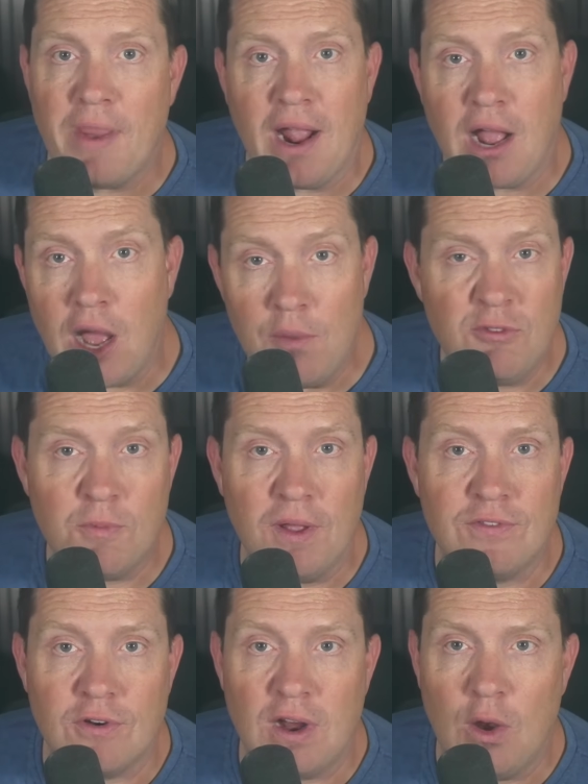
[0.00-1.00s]
Hakk. I'm
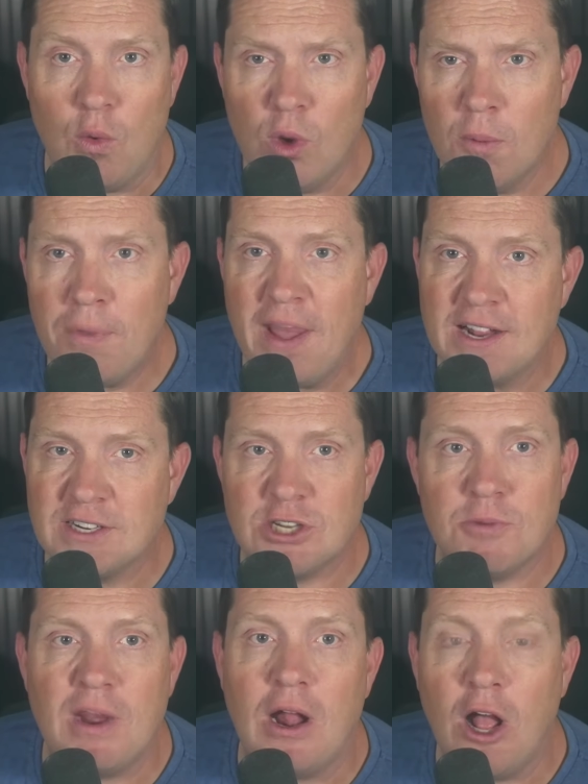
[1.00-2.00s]
Spencer, and we're
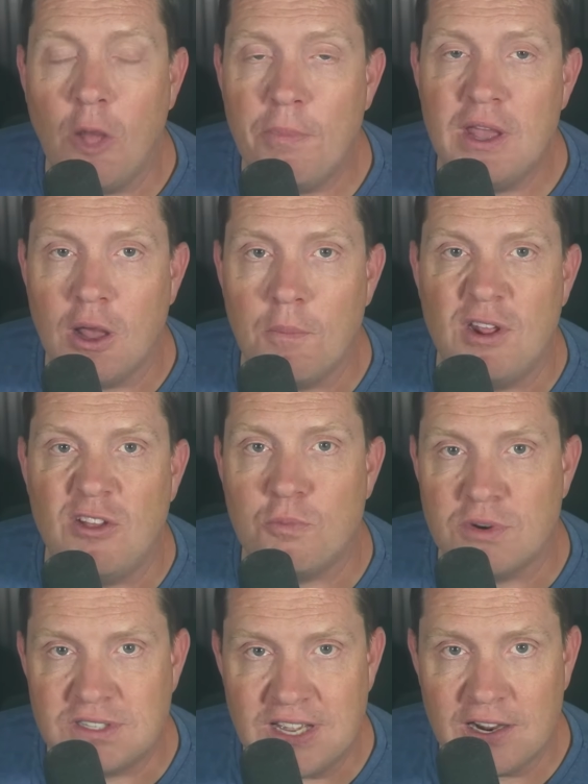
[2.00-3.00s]
passionate about helping
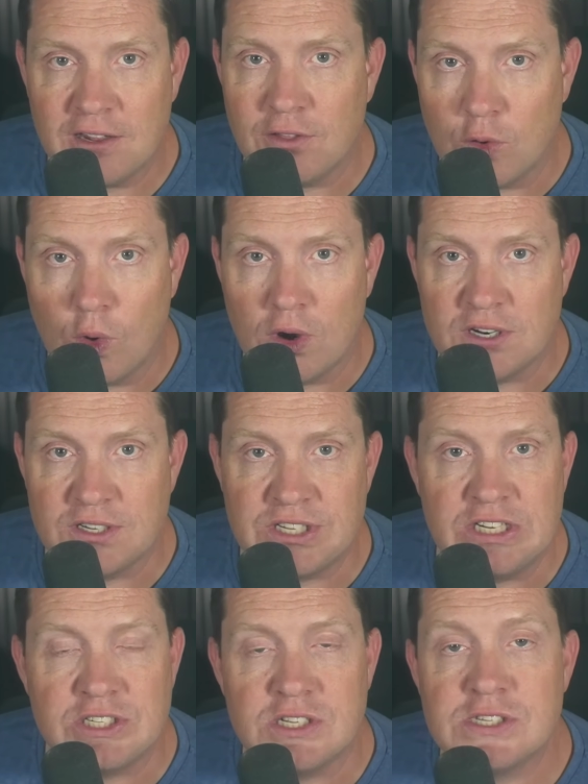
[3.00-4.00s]
companies protect their
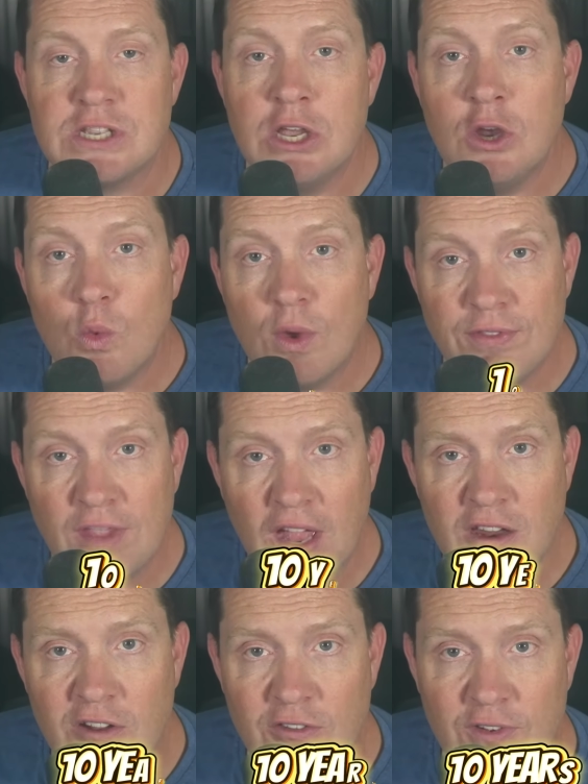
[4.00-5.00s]
organizations. With
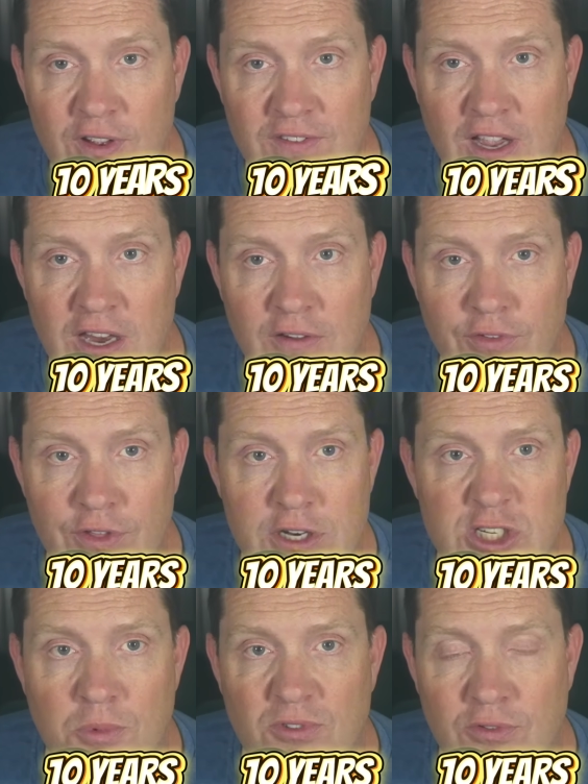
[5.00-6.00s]
10 years of executive
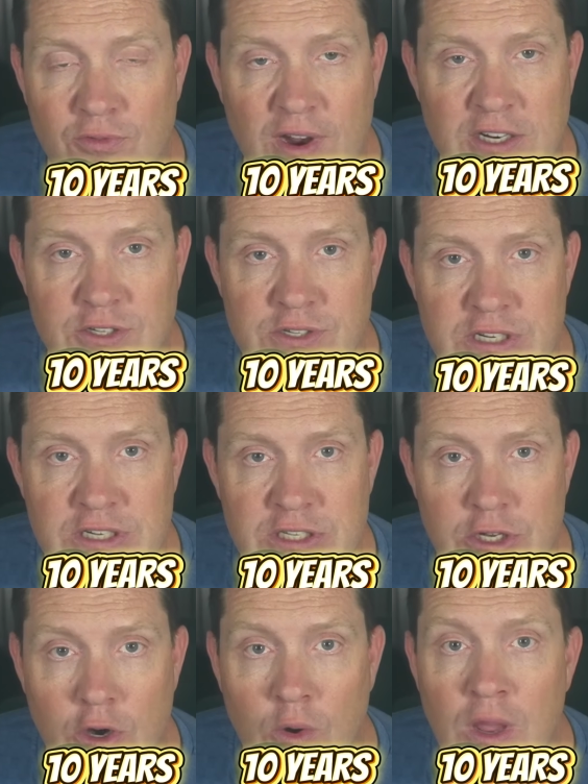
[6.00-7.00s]
leadership as a fractional
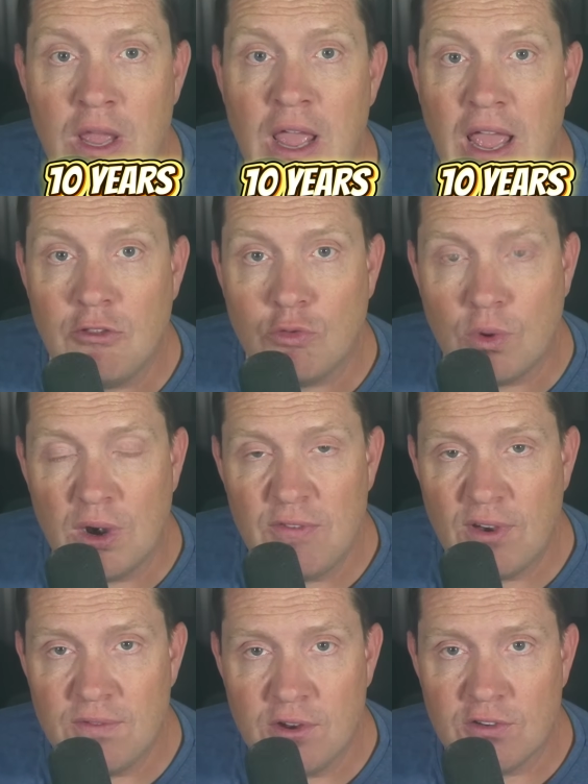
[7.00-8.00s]
CTO and
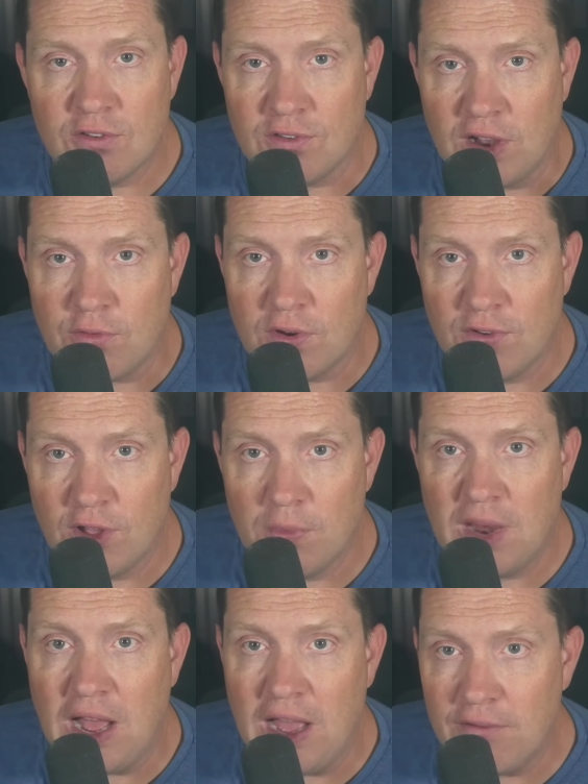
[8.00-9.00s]
25 years in software
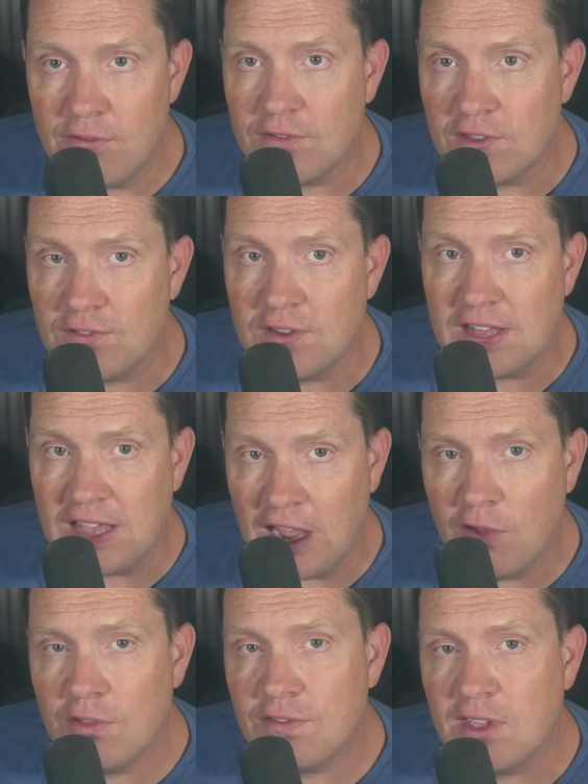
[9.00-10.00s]
development, I've assisted
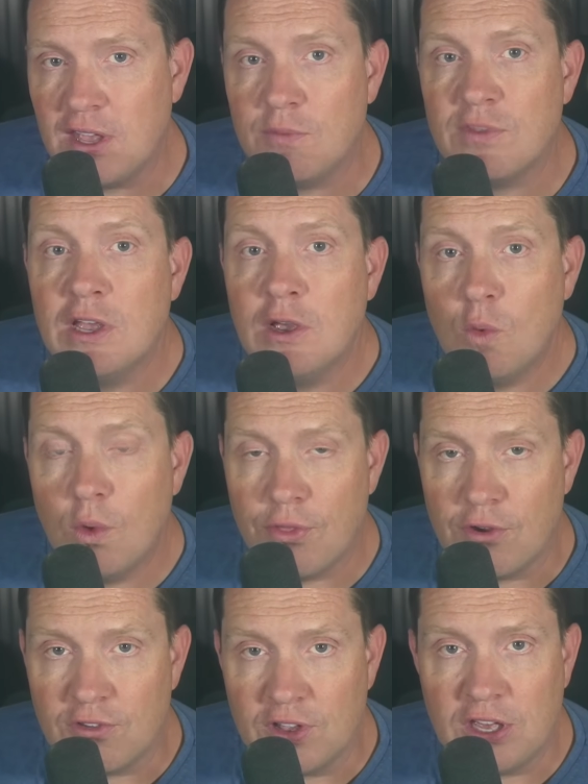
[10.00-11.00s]
countless teams
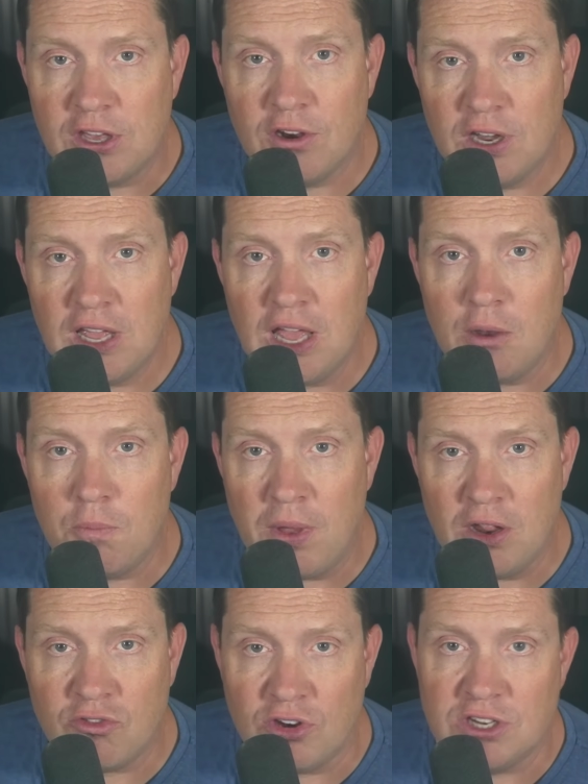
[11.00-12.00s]
with their security and
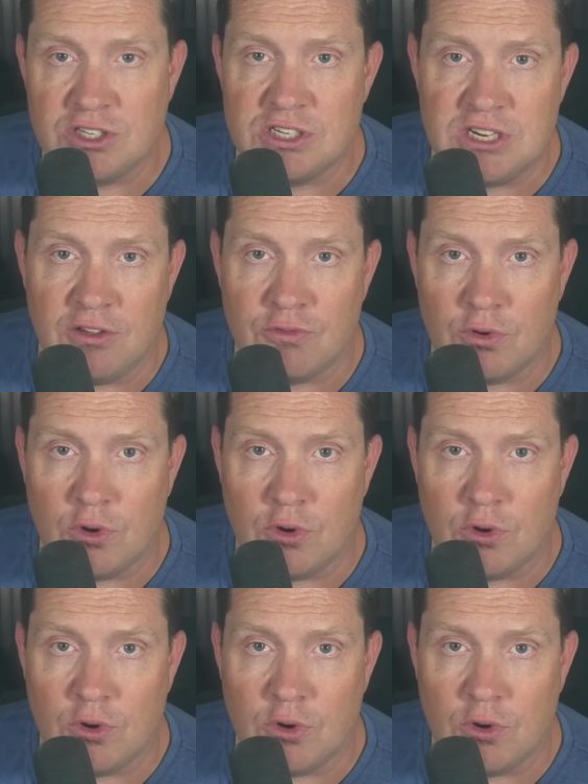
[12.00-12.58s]
penetration test